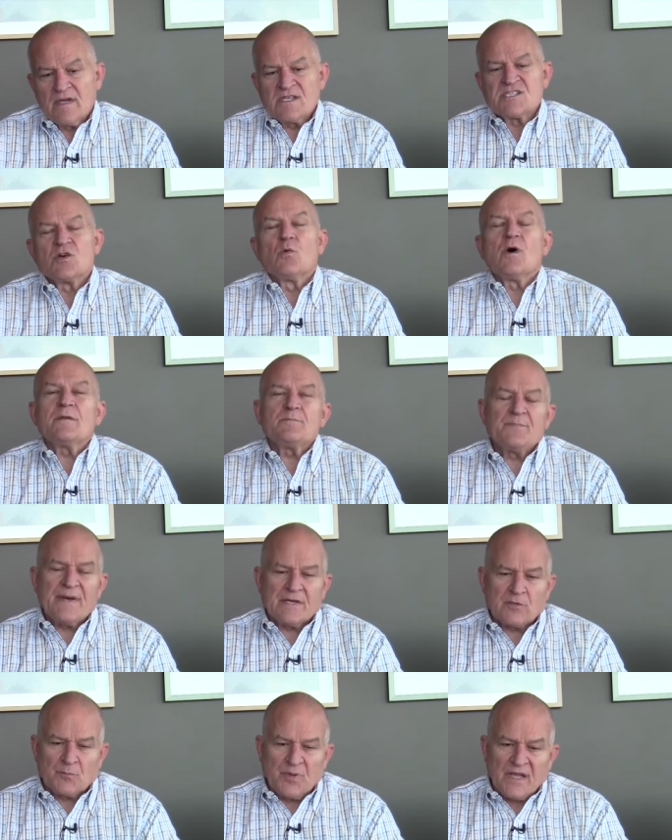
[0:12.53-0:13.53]
so what
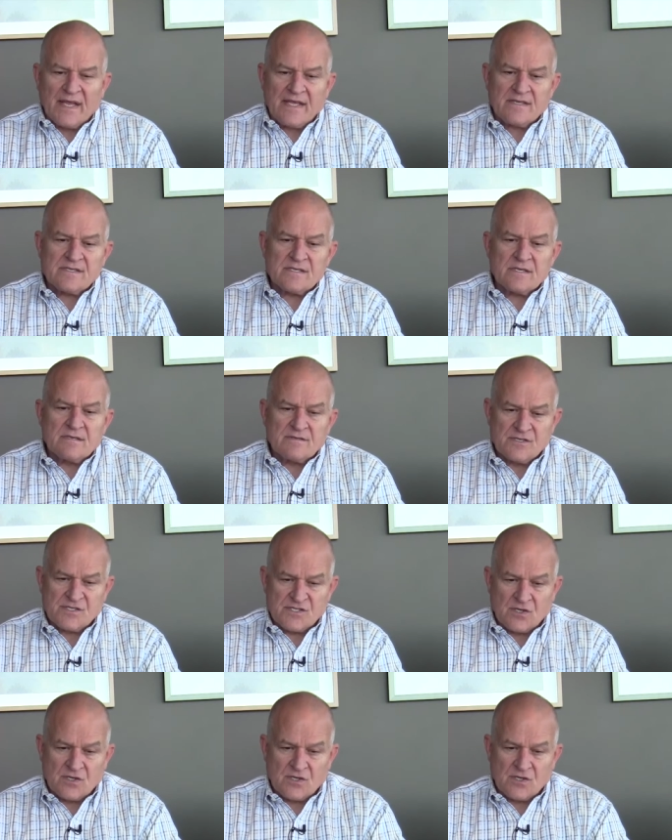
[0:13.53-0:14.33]
better place to